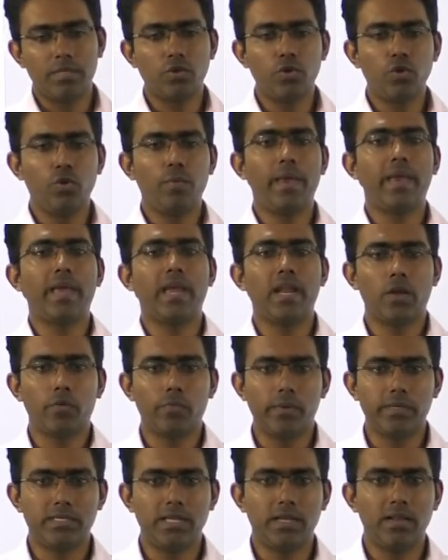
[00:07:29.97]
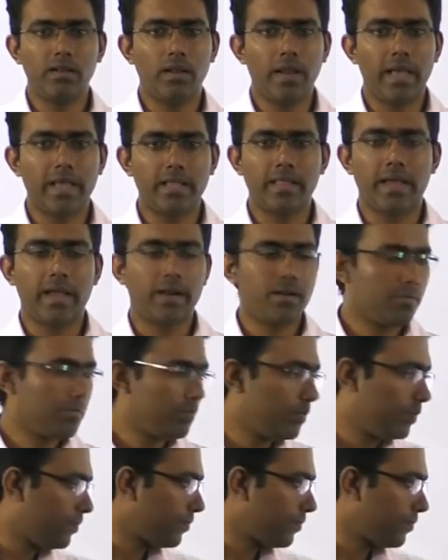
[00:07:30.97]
So you may get a question like that.